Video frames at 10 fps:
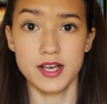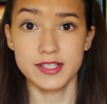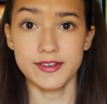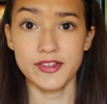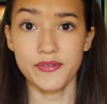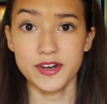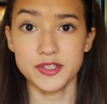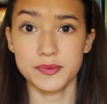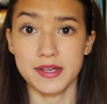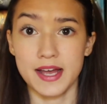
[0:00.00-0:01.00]
So the
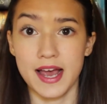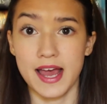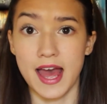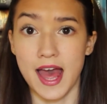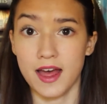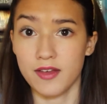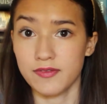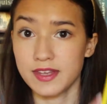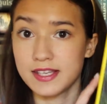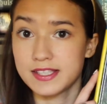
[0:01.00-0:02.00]
first one I
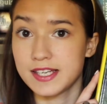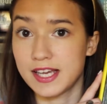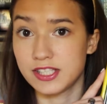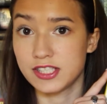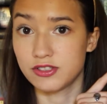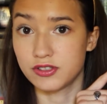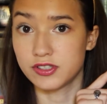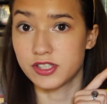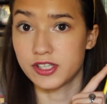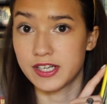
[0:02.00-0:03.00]
have is the Nancy Drew
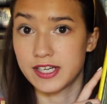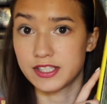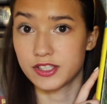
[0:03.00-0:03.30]
series,